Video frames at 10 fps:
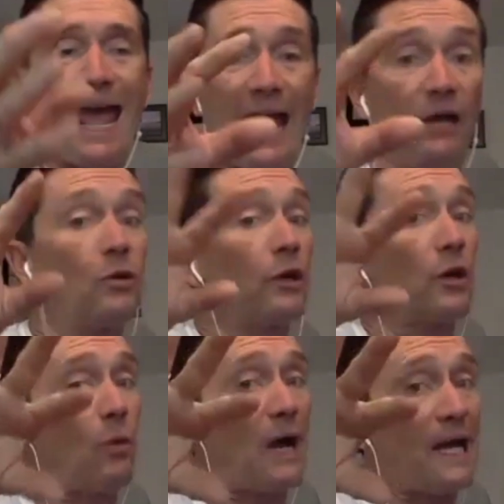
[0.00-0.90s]
and or
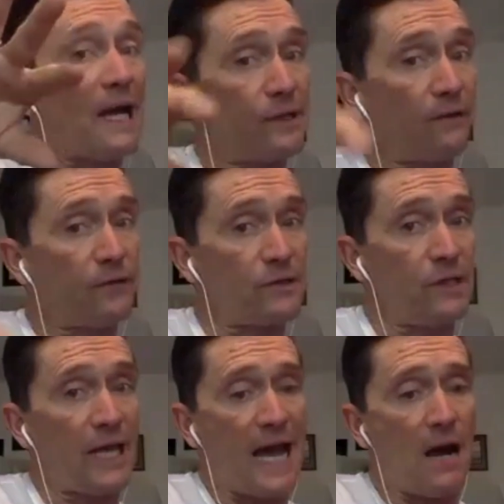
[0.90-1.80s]
you're wise enough to
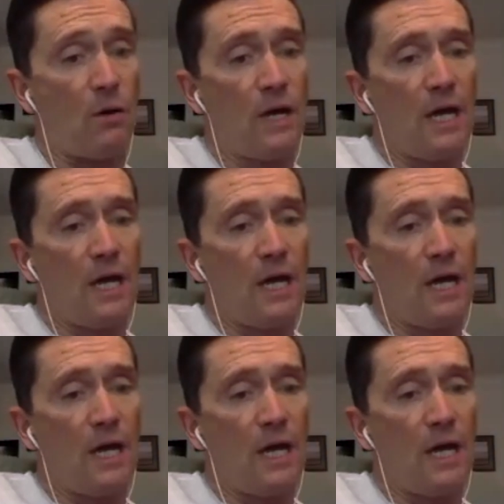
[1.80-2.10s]
see how